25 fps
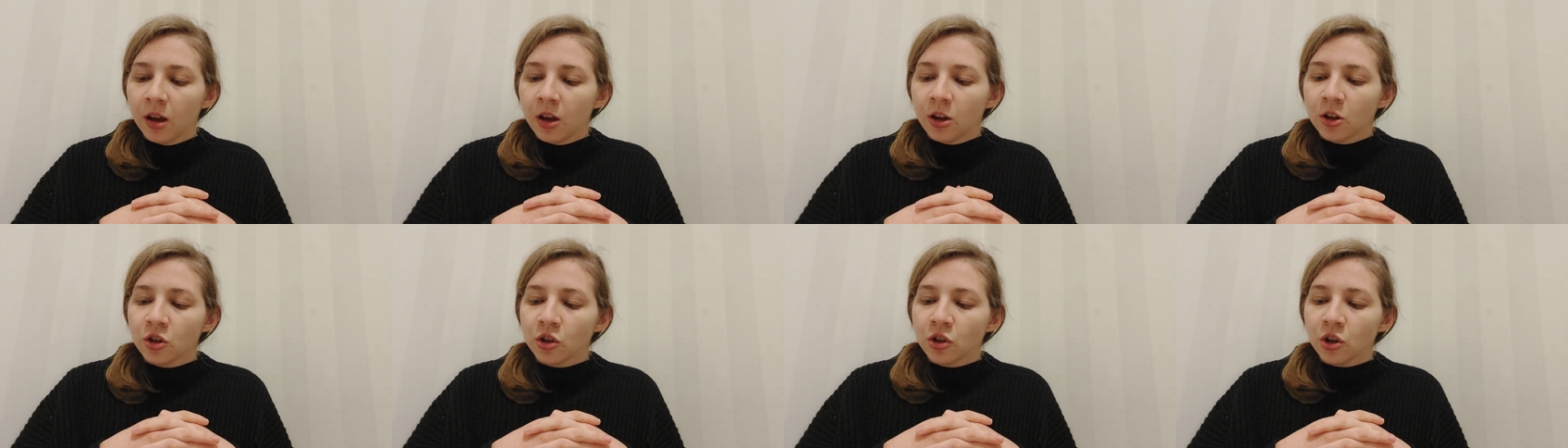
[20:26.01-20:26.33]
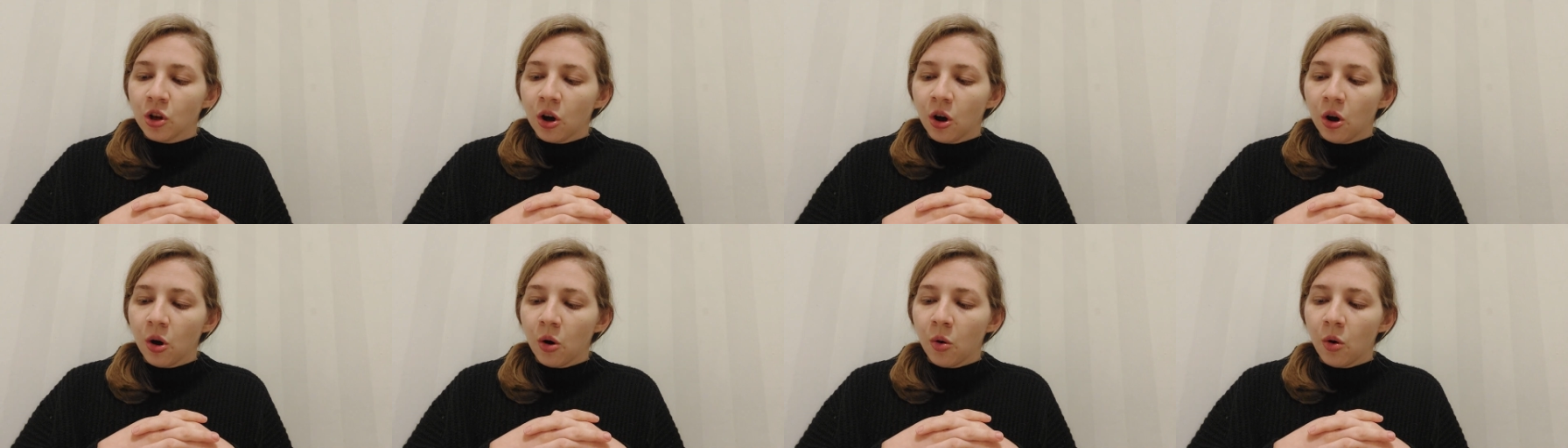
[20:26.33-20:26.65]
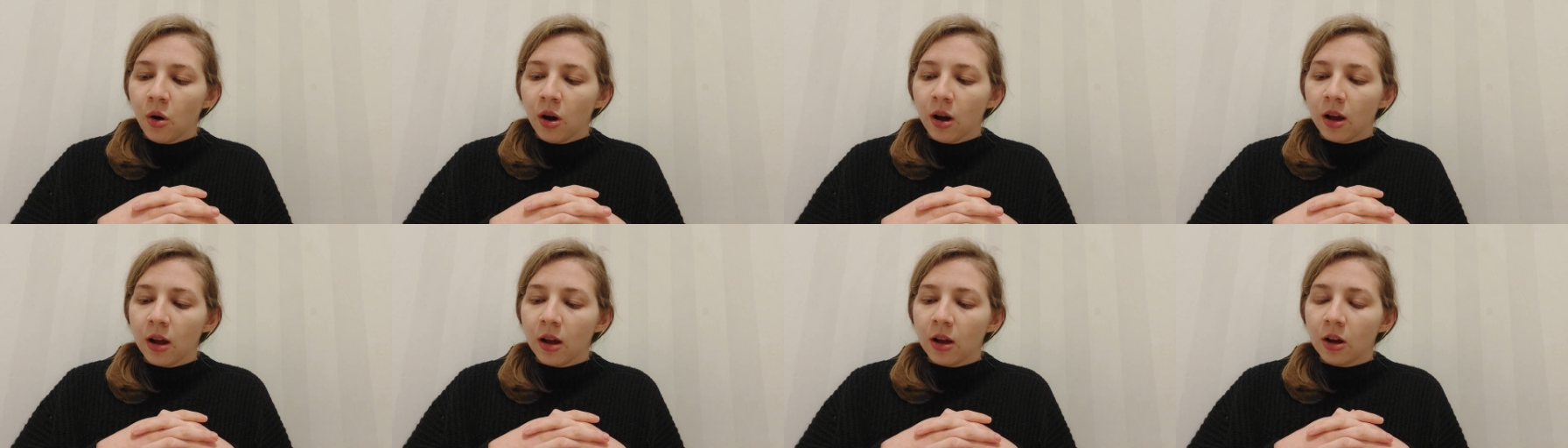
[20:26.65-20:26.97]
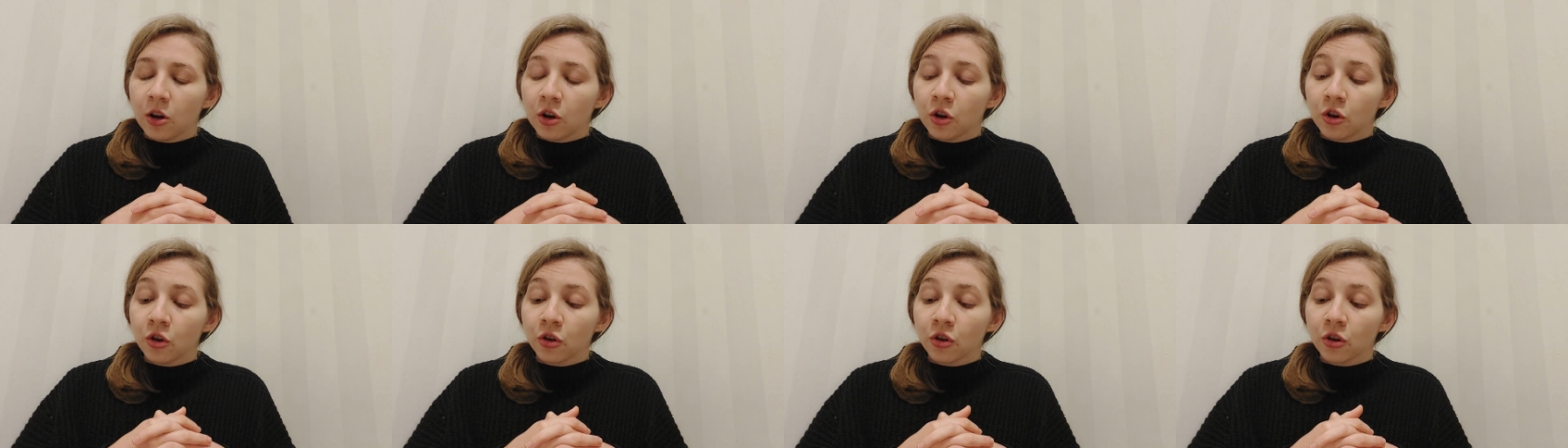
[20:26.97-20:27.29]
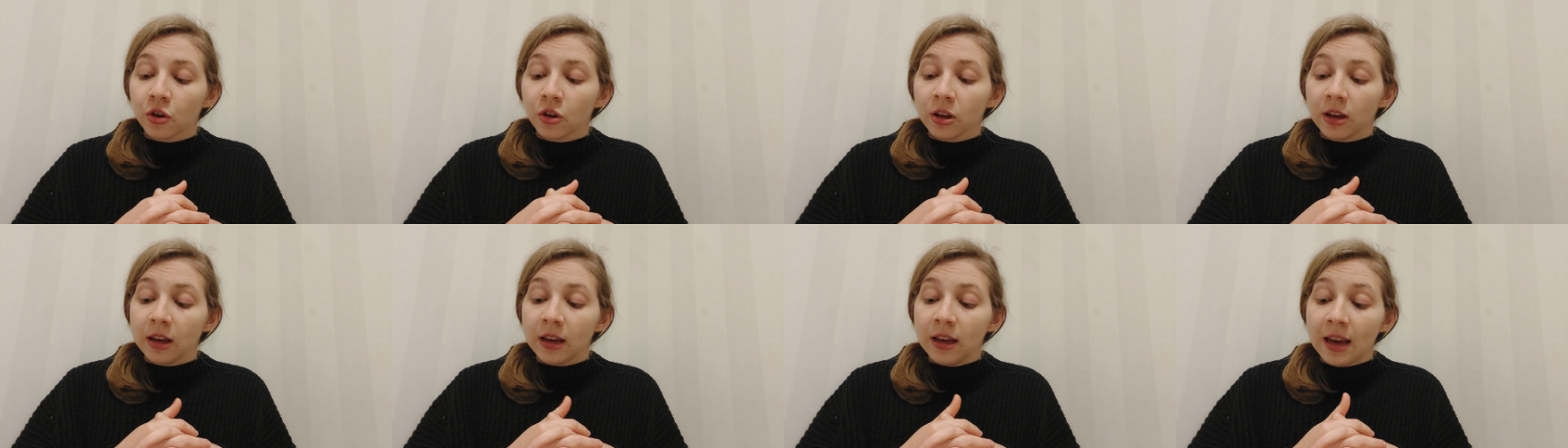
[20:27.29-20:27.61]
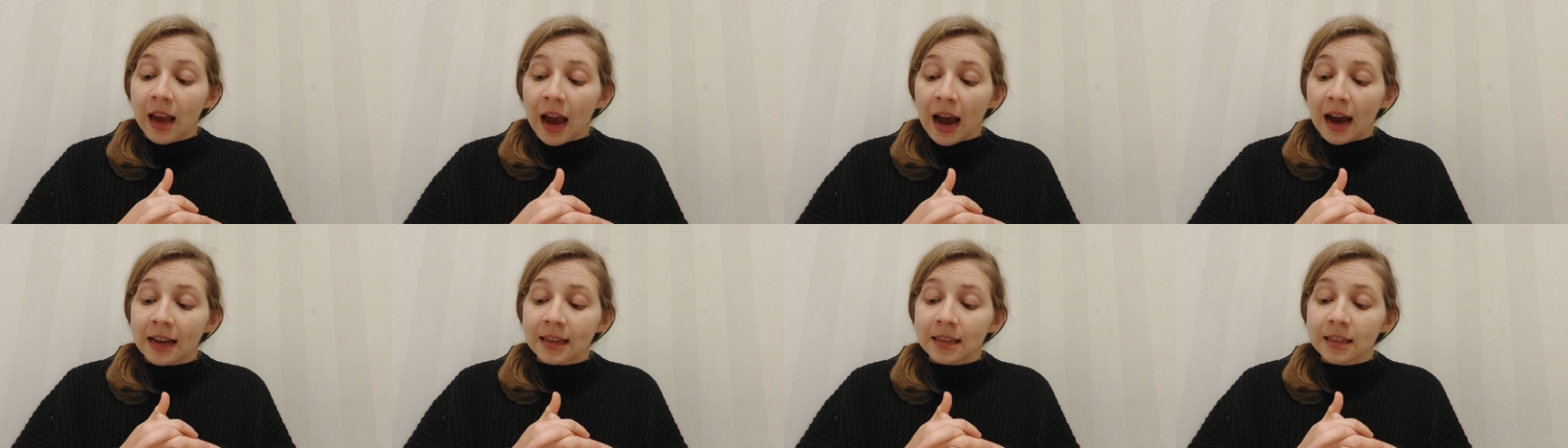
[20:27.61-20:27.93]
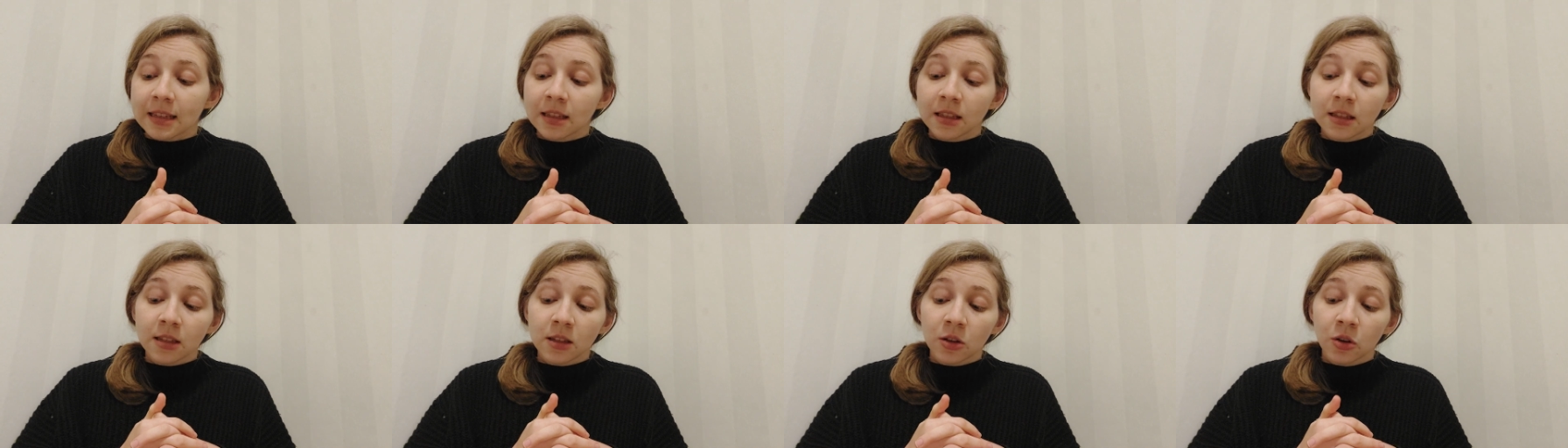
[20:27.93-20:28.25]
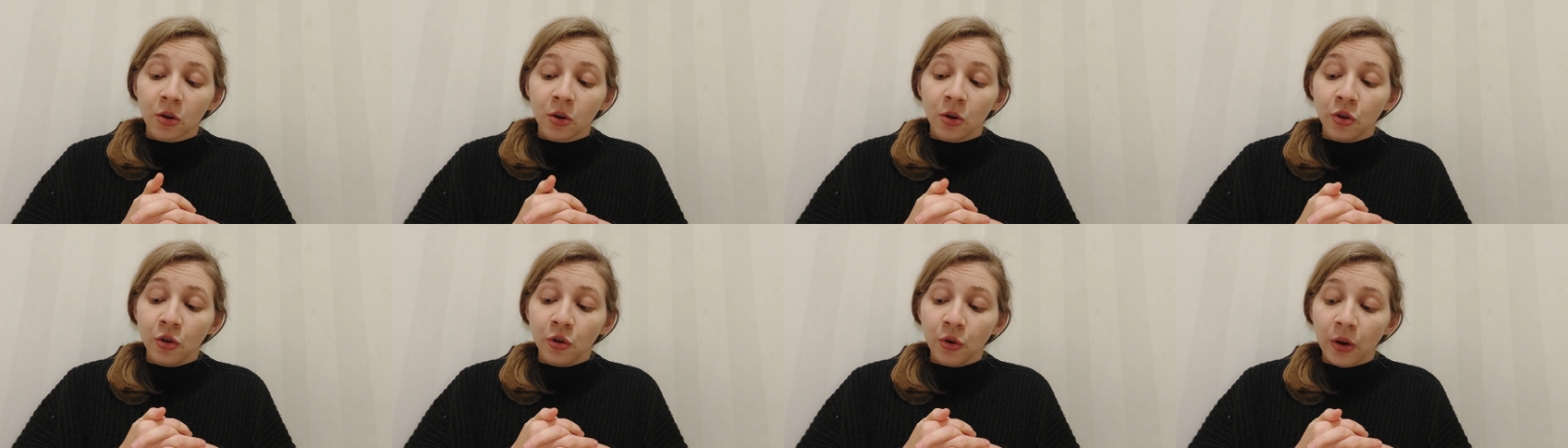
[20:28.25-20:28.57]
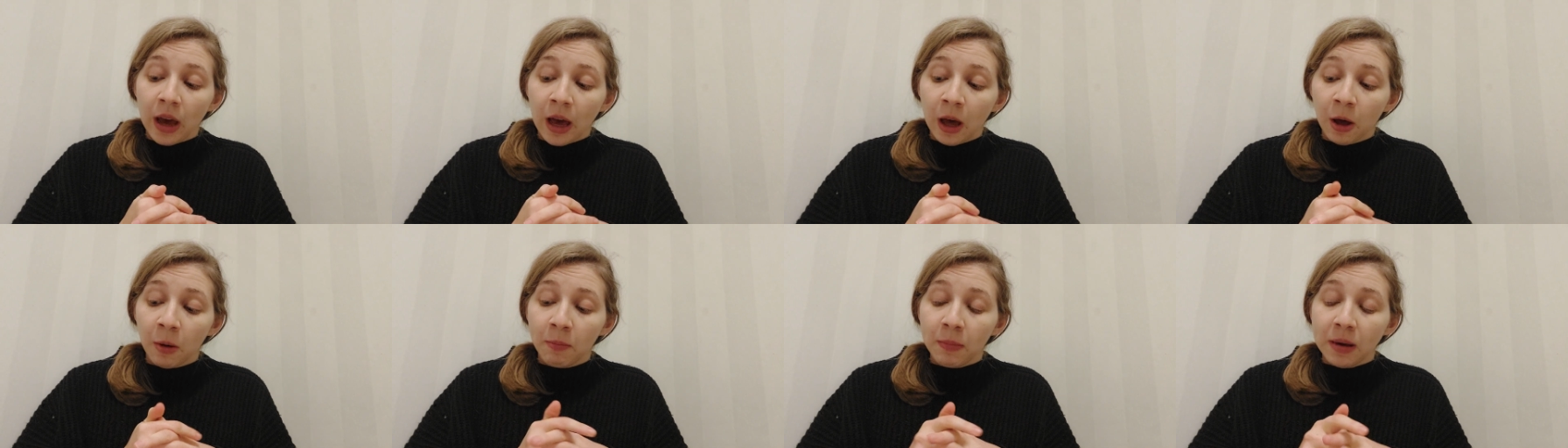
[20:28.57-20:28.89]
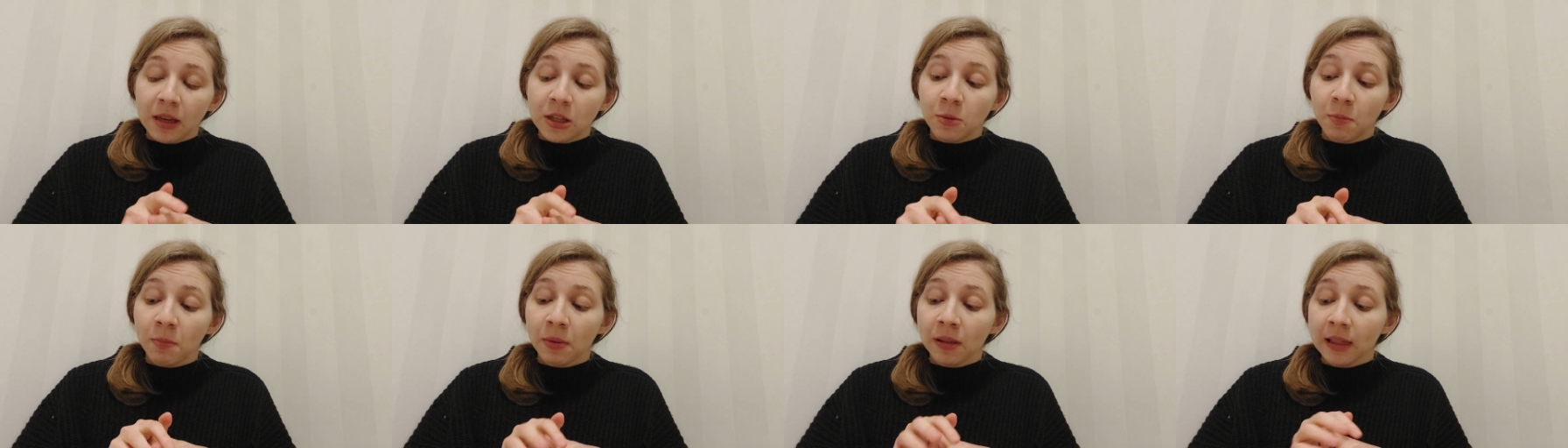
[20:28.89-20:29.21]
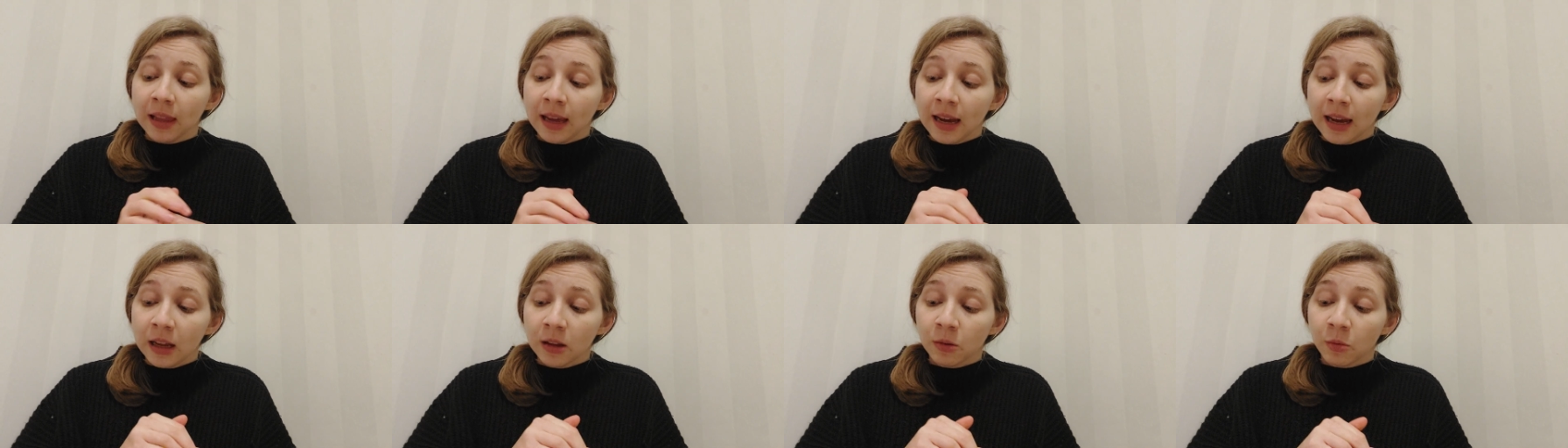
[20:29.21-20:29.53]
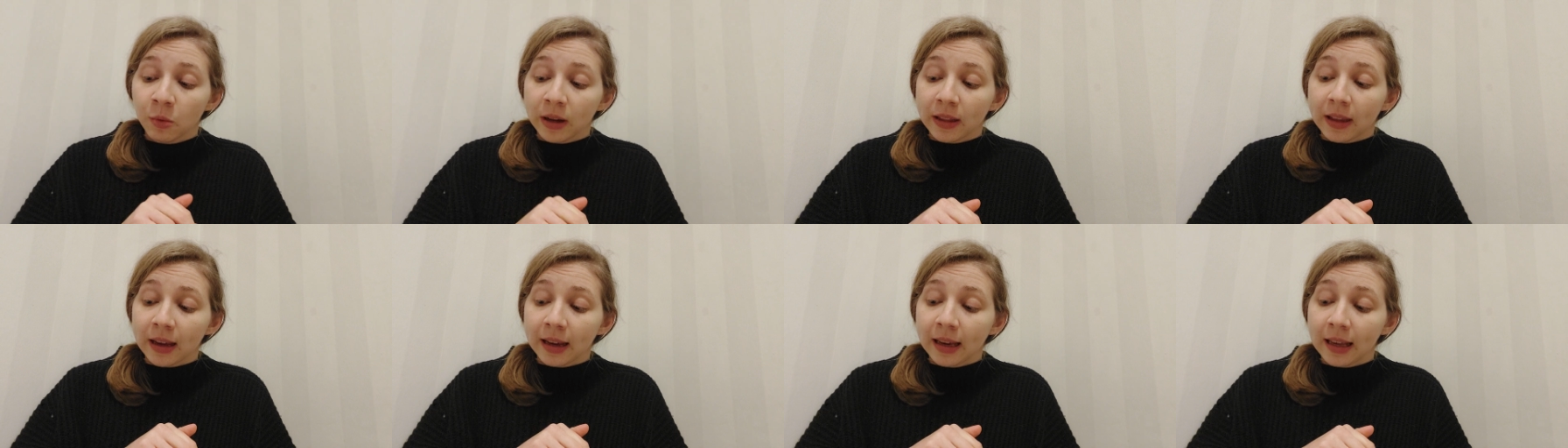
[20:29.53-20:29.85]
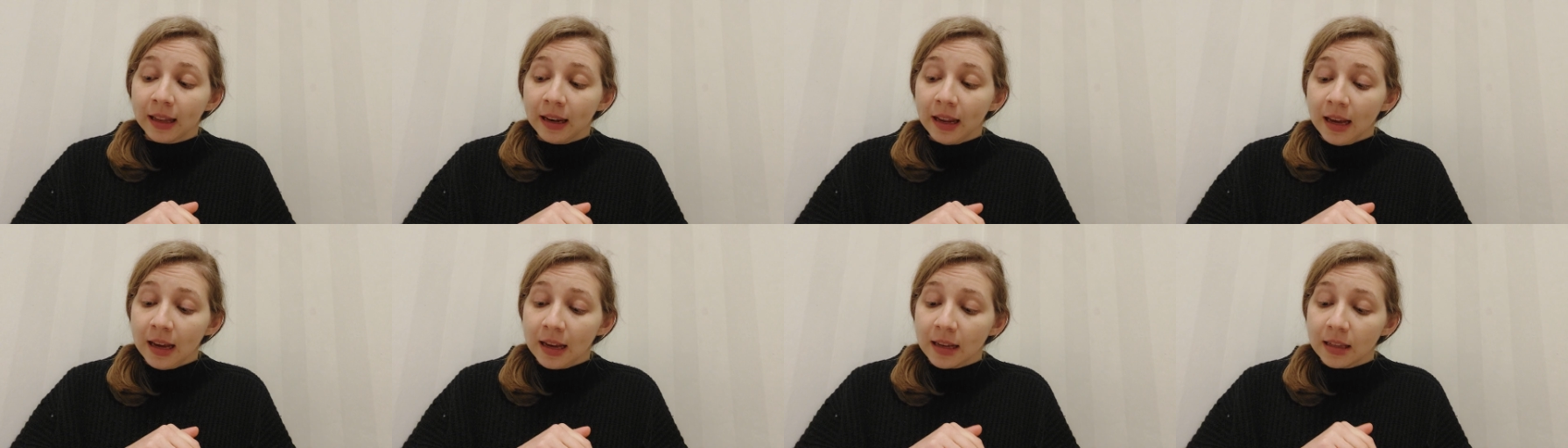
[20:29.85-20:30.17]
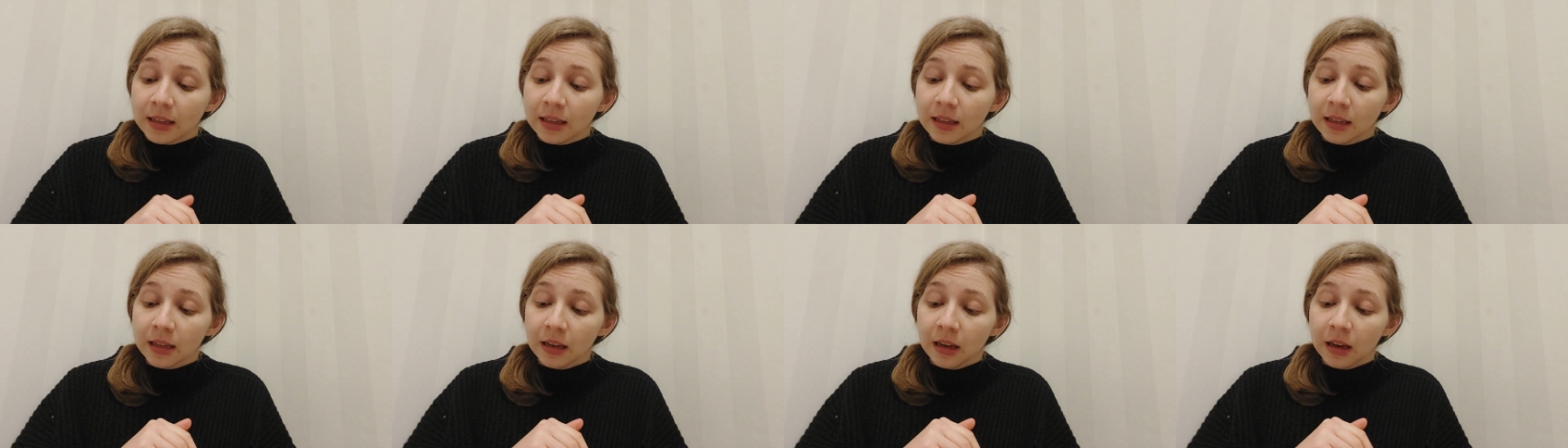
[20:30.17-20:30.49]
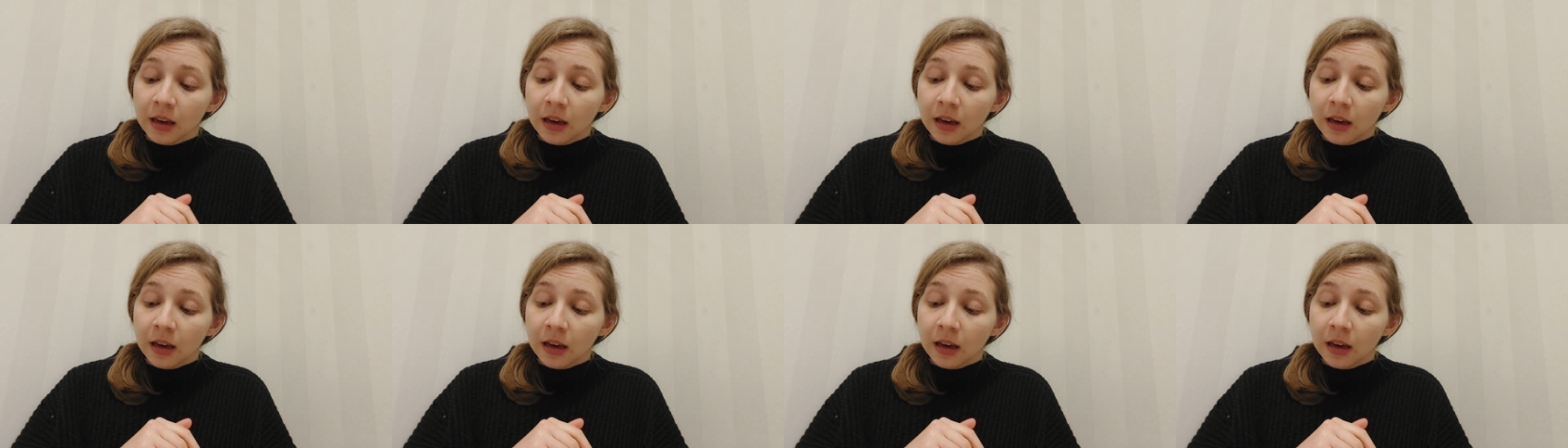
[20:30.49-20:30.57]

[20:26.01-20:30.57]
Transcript: So he asks, could you help me to plan what I can eat?